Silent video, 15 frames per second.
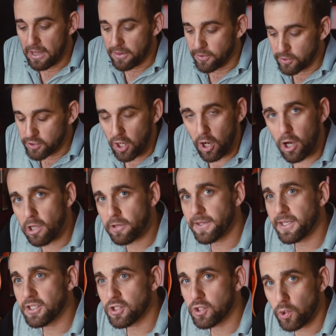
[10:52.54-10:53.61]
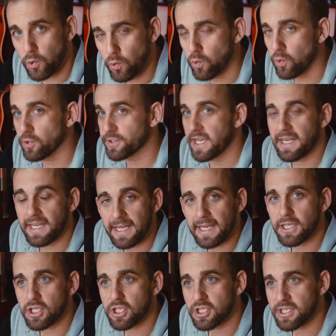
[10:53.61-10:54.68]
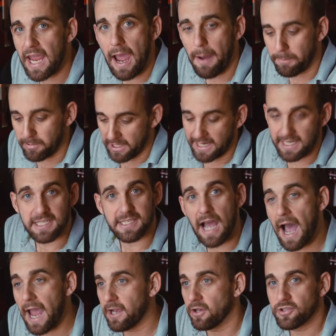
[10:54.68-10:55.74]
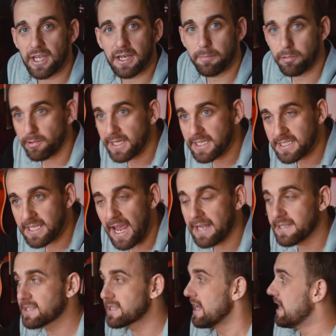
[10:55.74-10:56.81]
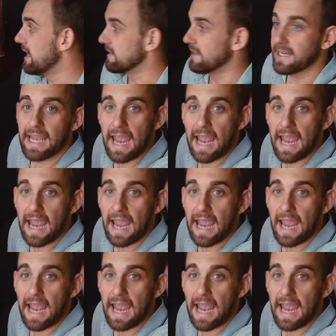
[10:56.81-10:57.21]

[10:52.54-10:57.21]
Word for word: there's all these tools at each step, like styles, like presets, like